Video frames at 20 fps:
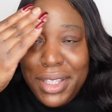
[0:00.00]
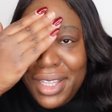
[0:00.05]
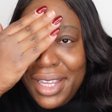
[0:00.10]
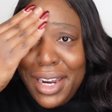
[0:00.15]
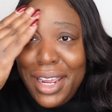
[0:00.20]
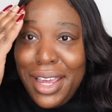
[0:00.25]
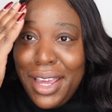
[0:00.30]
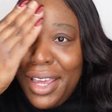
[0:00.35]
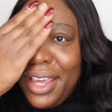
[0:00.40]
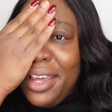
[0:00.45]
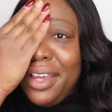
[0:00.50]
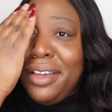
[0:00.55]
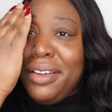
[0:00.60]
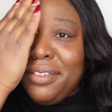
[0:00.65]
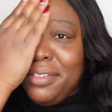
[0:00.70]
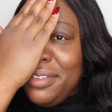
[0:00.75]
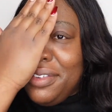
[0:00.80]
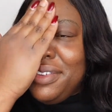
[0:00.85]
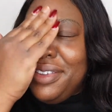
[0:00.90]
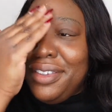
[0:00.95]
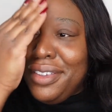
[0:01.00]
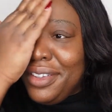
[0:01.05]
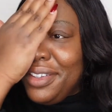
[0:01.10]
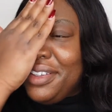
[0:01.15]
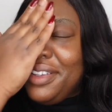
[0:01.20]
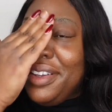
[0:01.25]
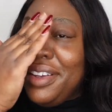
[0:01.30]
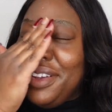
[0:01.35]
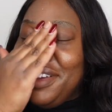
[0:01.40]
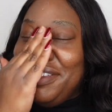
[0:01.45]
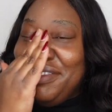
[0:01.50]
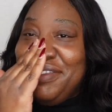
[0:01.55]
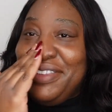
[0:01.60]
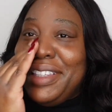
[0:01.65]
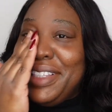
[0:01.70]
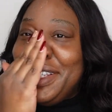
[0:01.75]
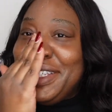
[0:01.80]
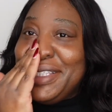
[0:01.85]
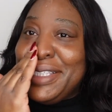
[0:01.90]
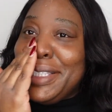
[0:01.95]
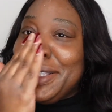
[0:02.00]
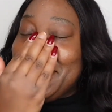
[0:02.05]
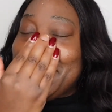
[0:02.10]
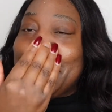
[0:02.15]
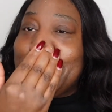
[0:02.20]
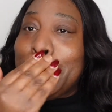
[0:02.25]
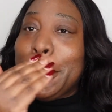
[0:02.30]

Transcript: that I have of this.